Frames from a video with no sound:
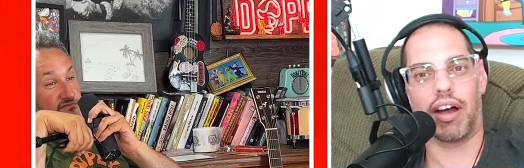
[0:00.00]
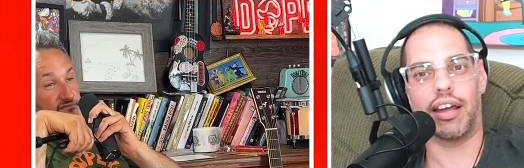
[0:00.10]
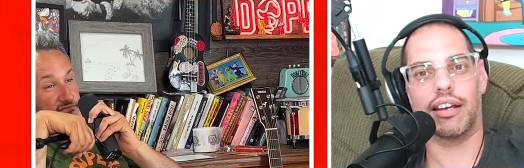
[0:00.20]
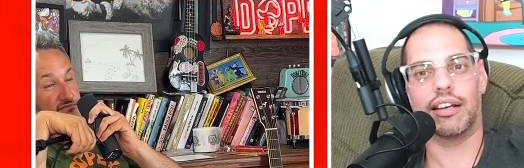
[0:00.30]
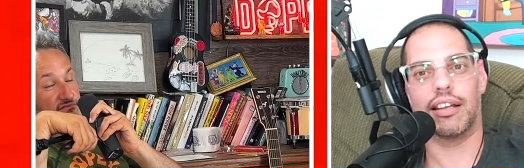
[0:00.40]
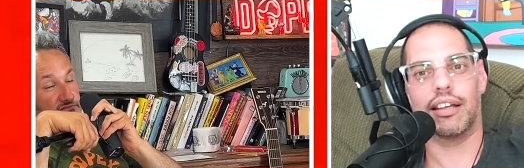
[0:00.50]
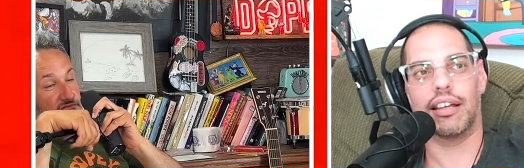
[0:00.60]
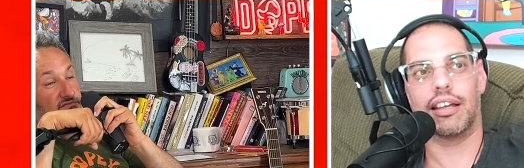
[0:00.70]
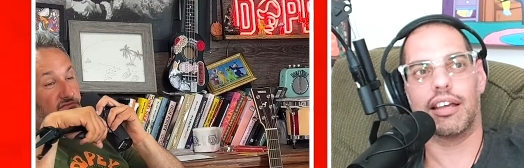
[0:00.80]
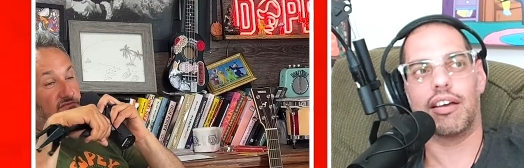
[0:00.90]
Speaker 1: right?
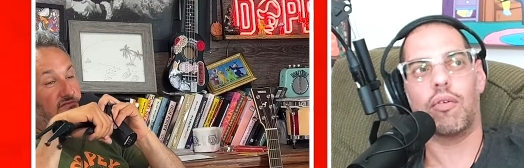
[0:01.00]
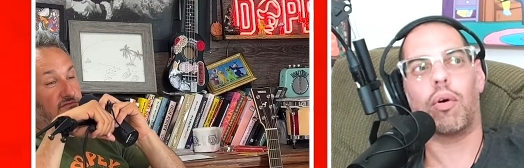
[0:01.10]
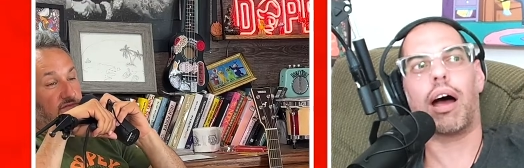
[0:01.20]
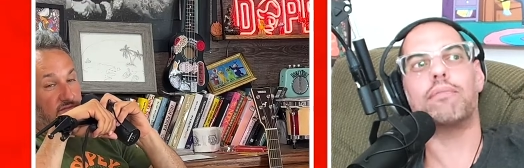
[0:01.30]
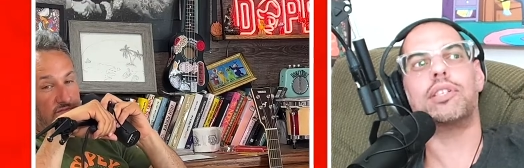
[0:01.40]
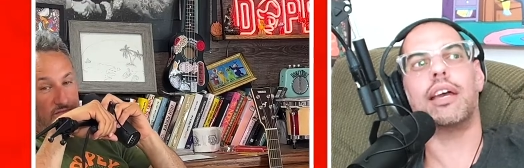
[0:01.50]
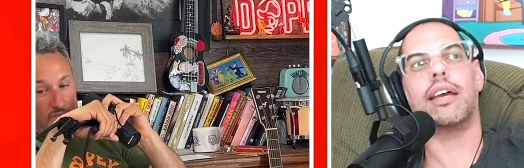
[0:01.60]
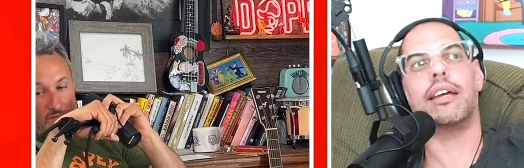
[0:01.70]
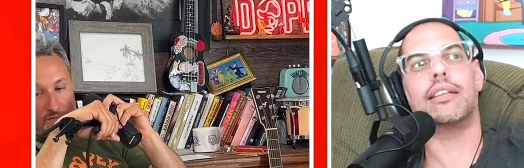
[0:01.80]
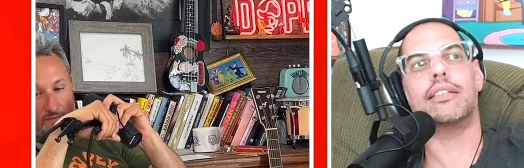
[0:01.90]
What I'm
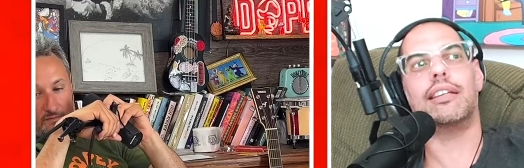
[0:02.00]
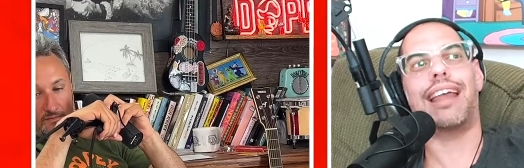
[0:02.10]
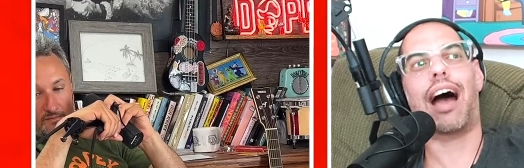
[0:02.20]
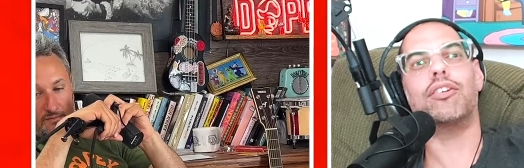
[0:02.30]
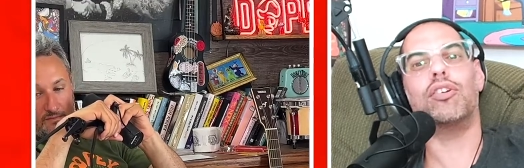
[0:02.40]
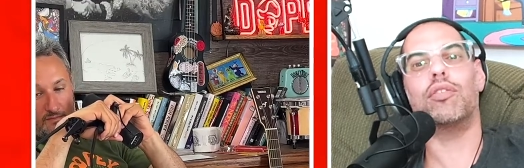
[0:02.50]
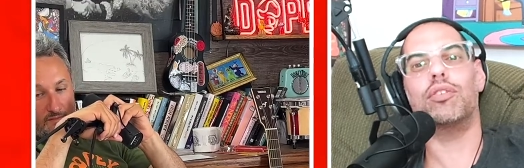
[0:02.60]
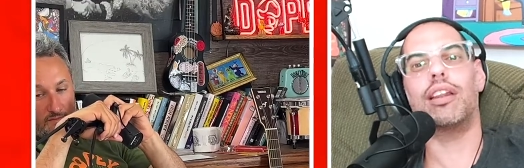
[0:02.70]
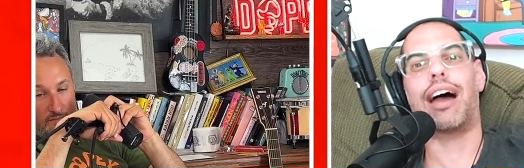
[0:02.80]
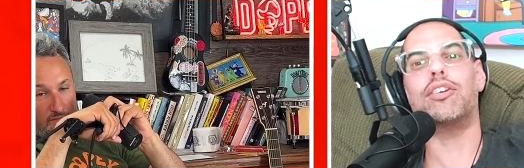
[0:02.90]
saying is now you're,
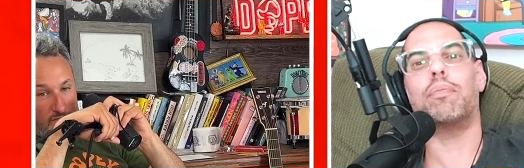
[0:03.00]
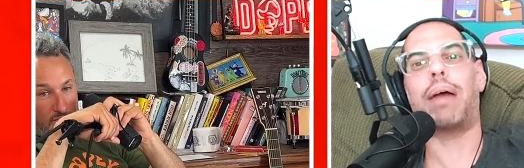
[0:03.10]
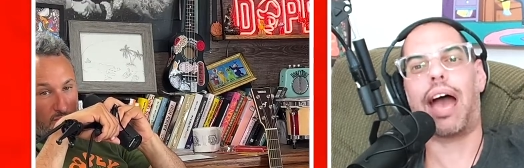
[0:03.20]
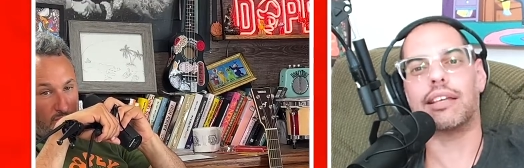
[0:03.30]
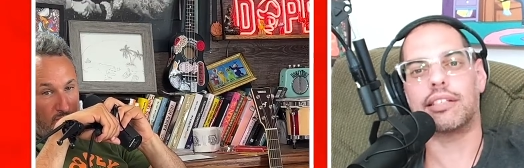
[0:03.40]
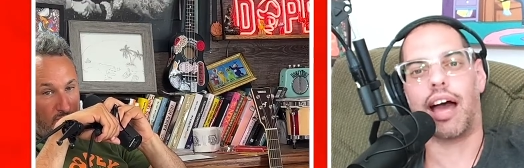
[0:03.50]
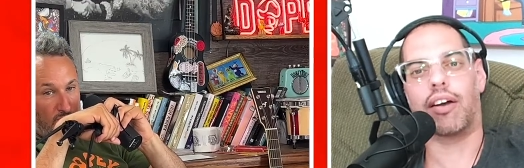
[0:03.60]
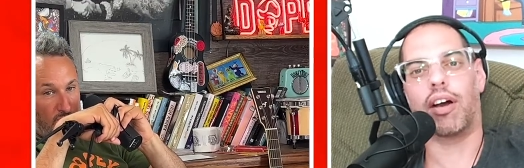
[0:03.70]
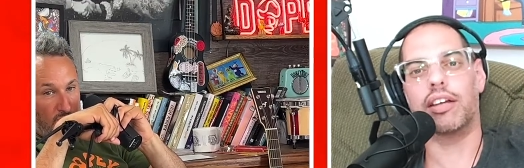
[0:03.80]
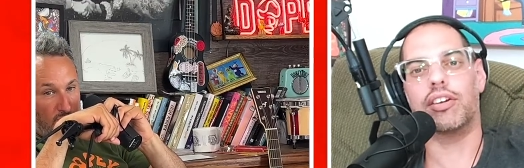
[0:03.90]
you now you're past
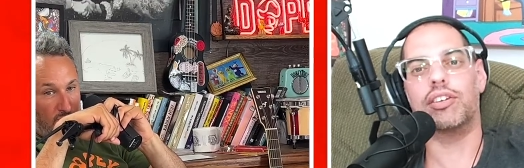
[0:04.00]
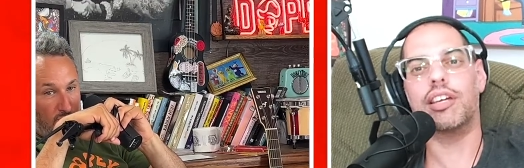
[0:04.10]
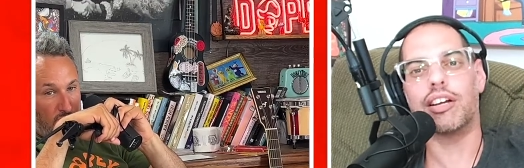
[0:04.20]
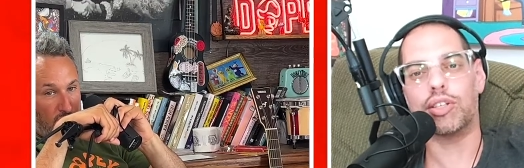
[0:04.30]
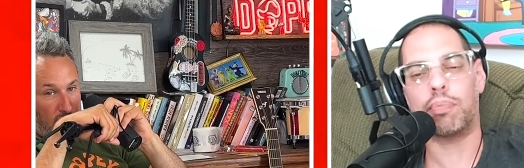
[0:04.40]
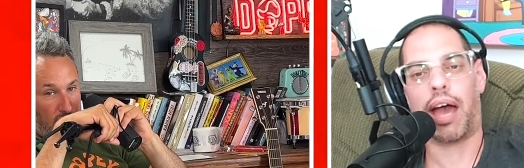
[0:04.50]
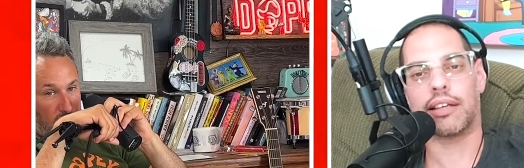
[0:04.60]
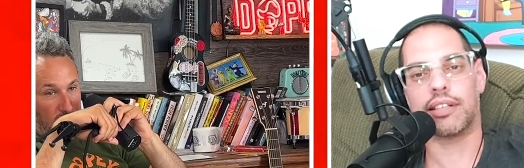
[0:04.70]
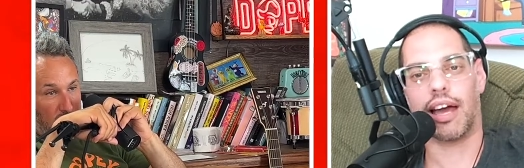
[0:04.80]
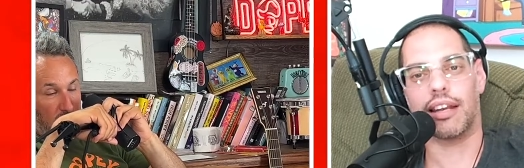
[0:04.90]
that, right? You're years
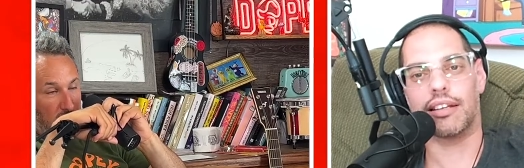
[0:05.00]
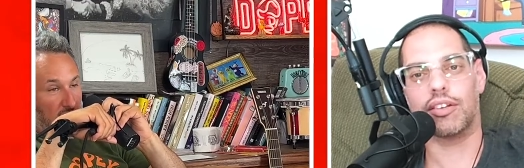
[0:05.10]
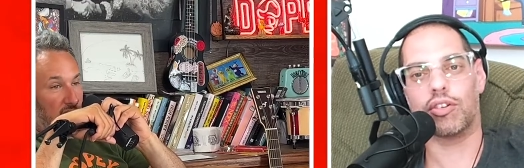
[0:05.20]
past that.